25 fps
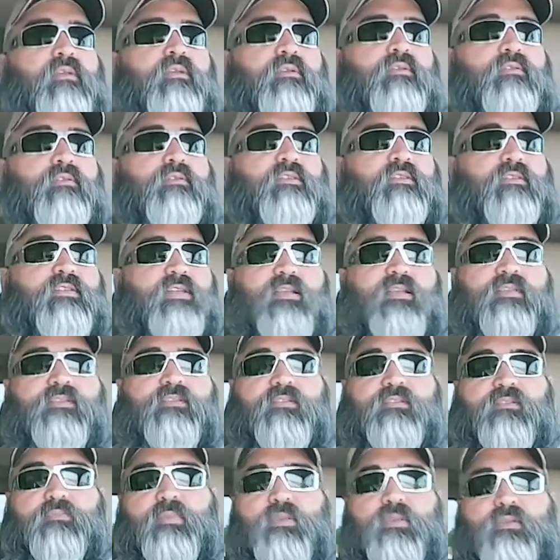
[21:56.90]
to
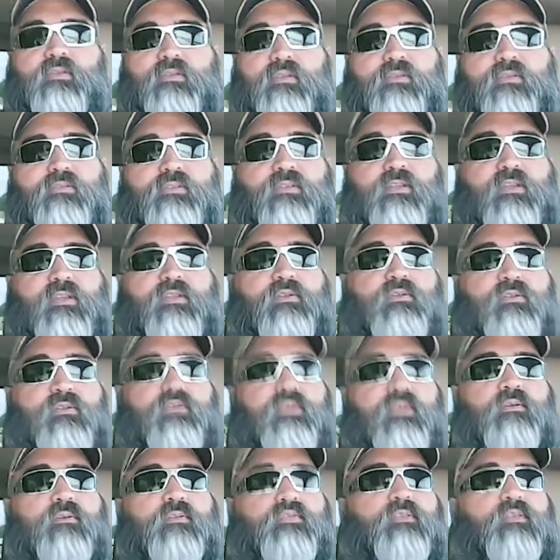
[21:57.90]
Texas because he knew
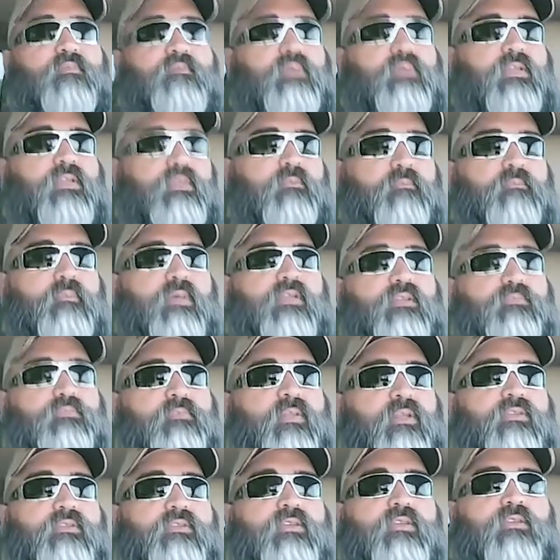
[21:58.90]
that was going to be the best
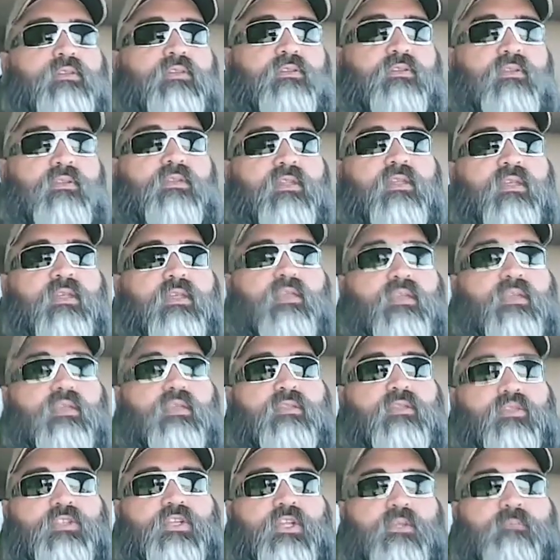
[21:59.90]
place he could,
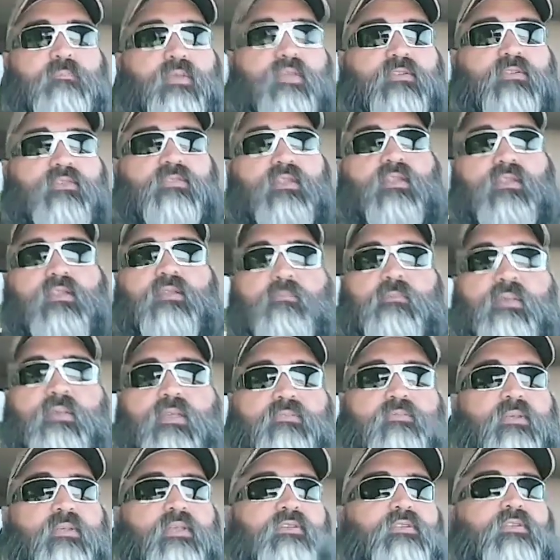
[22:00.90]
the cheapest and the
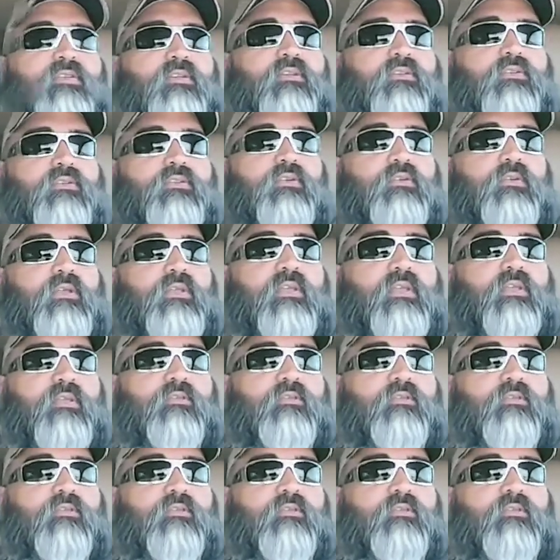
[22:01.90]
best place he could do to get it